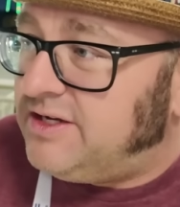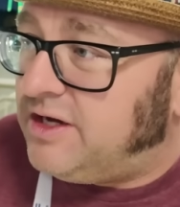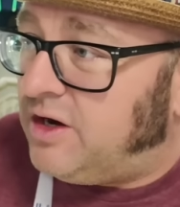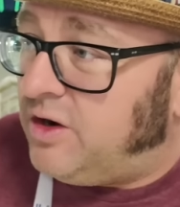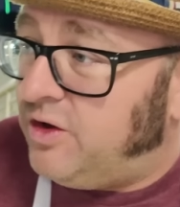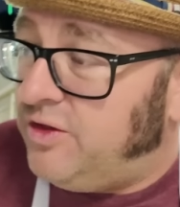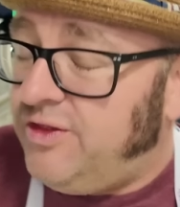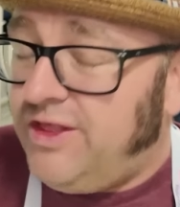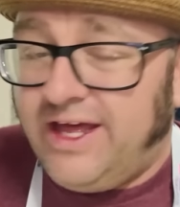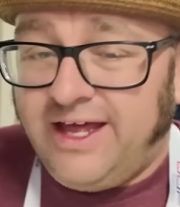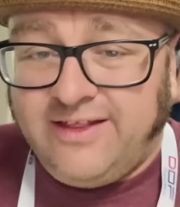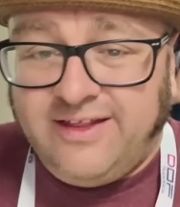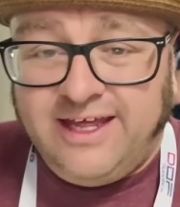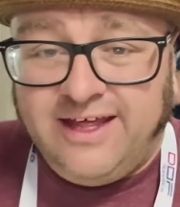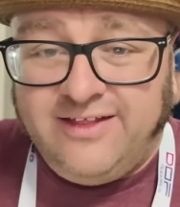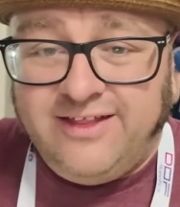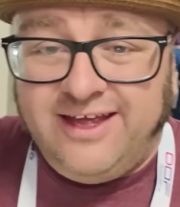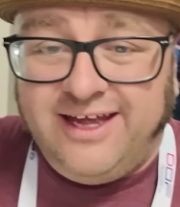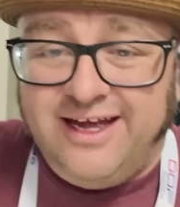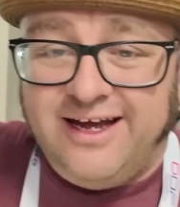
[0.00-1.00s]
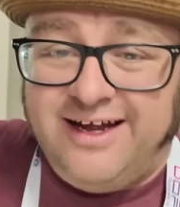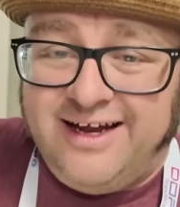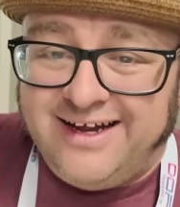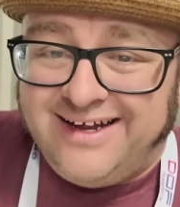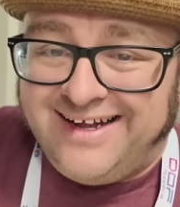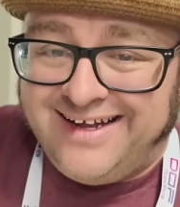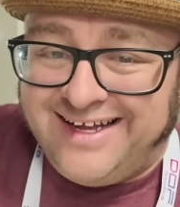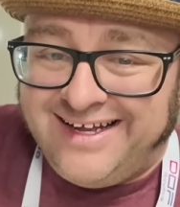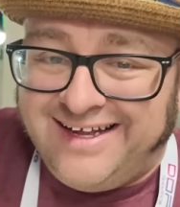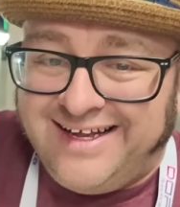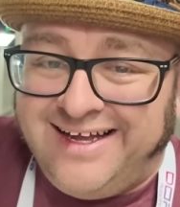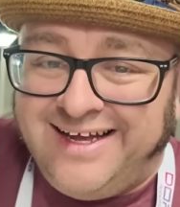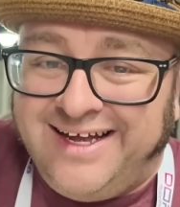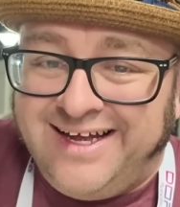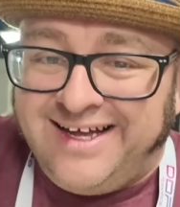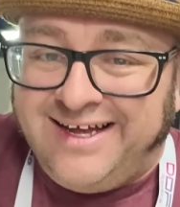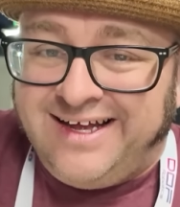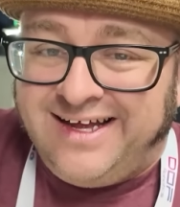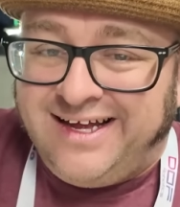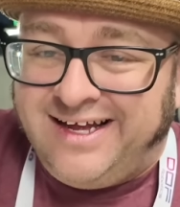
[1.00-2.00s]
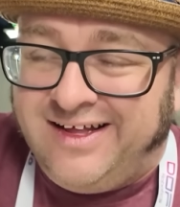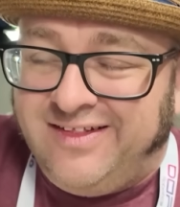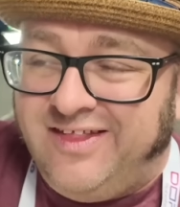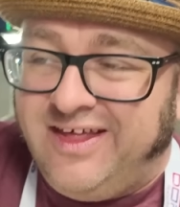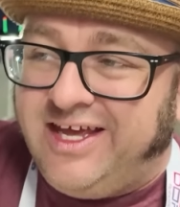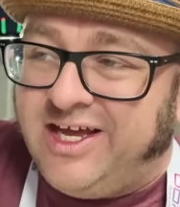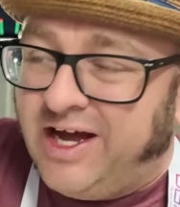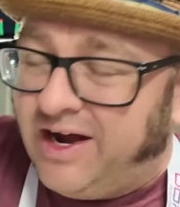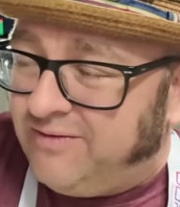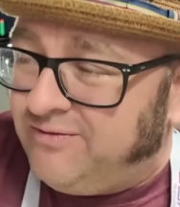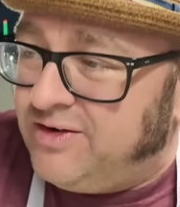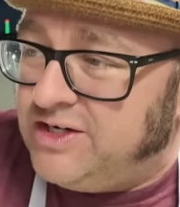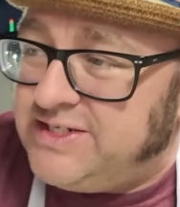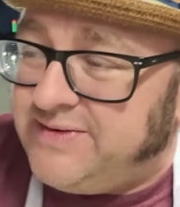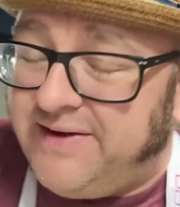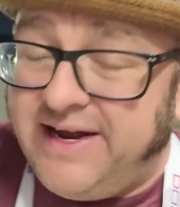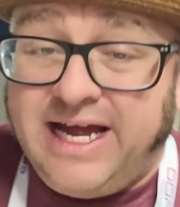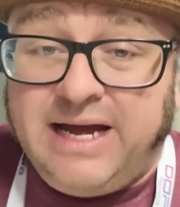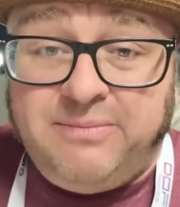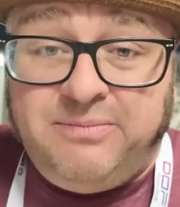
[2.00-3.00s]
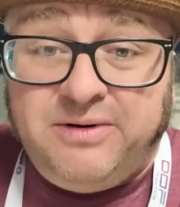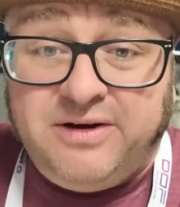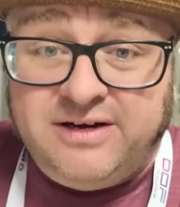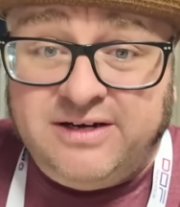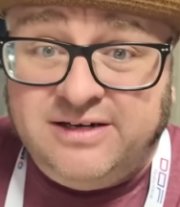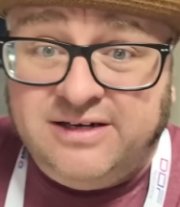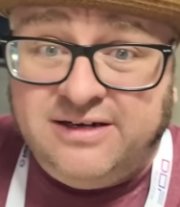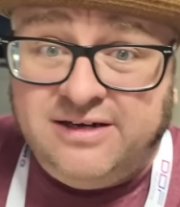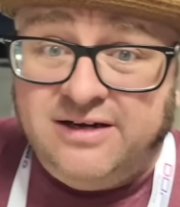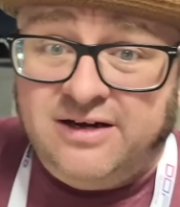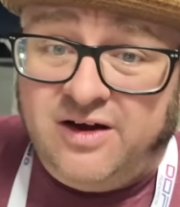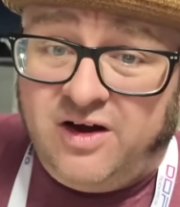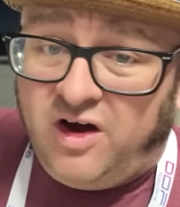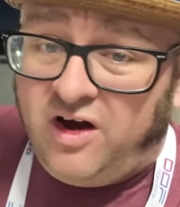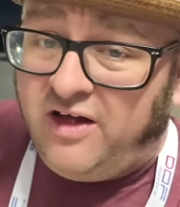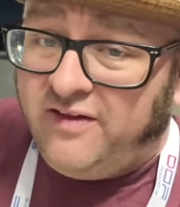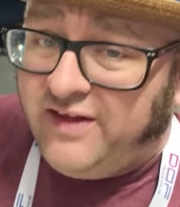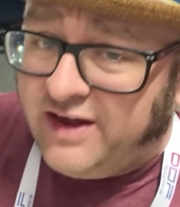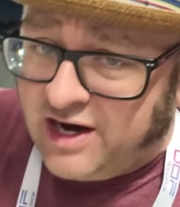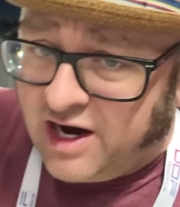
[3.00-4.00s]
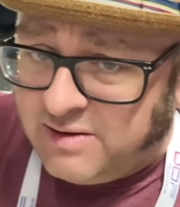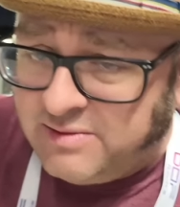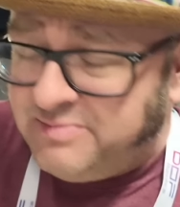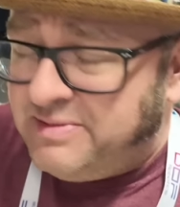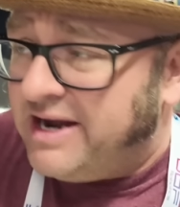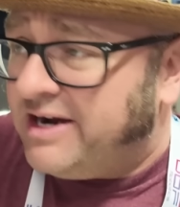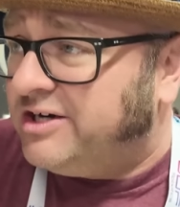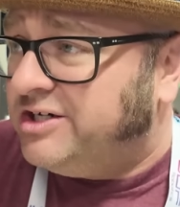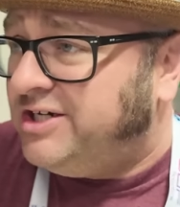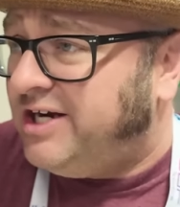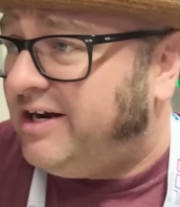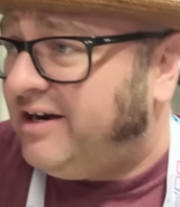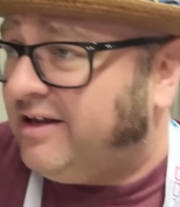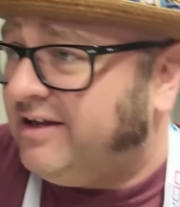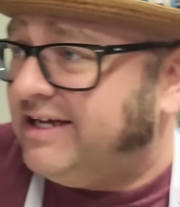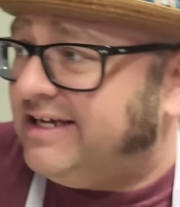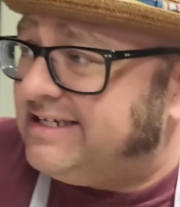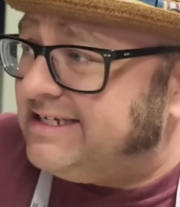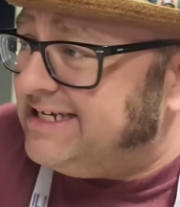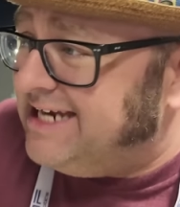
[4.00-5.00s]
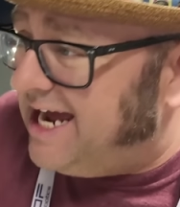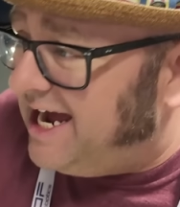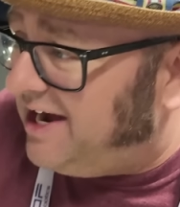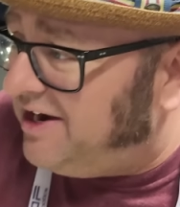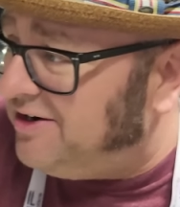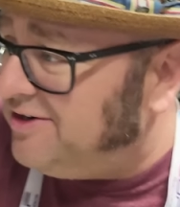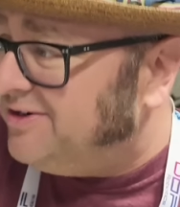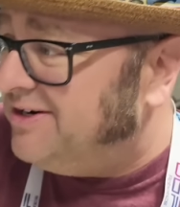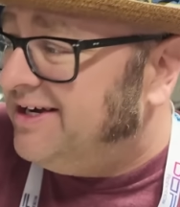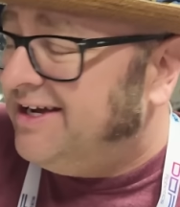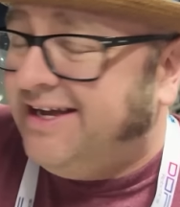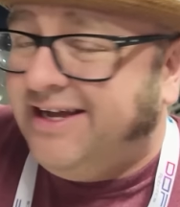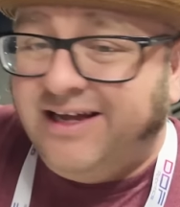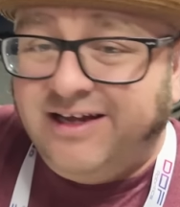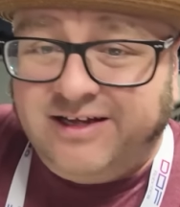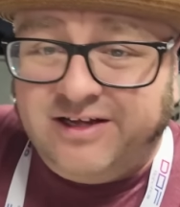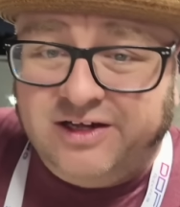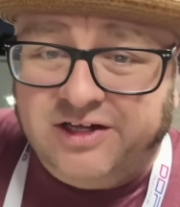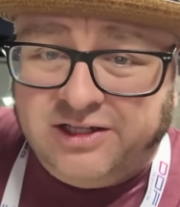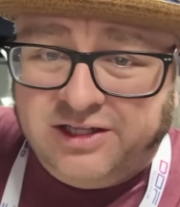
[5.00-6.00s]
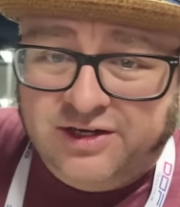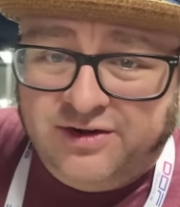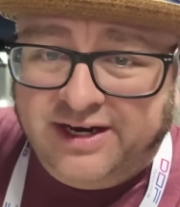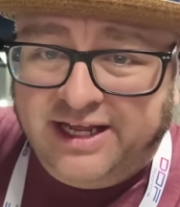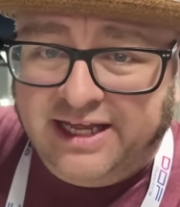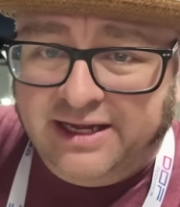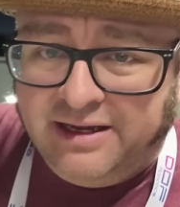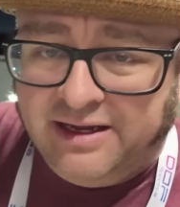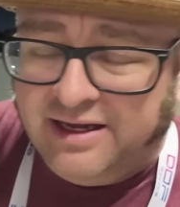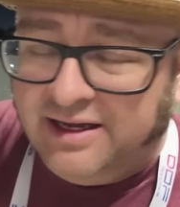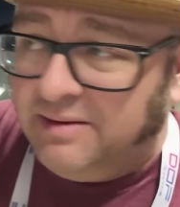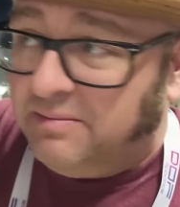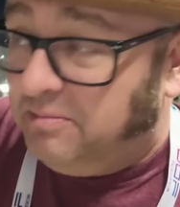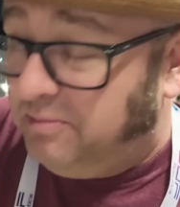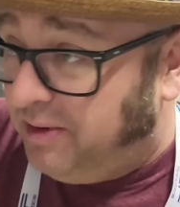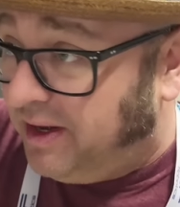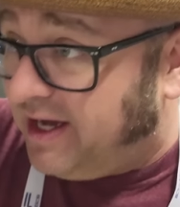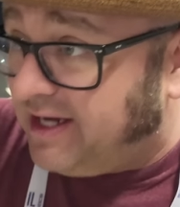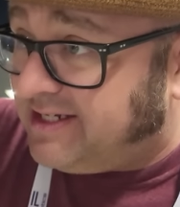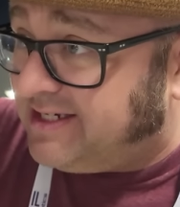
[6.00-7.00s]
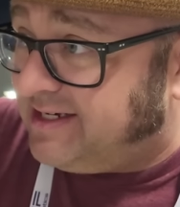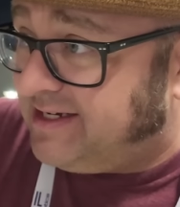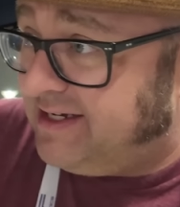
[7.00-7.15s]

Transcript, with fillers: So the, the, the, the coverage by IAAPA on the Carpetbagger channel is now concluding, but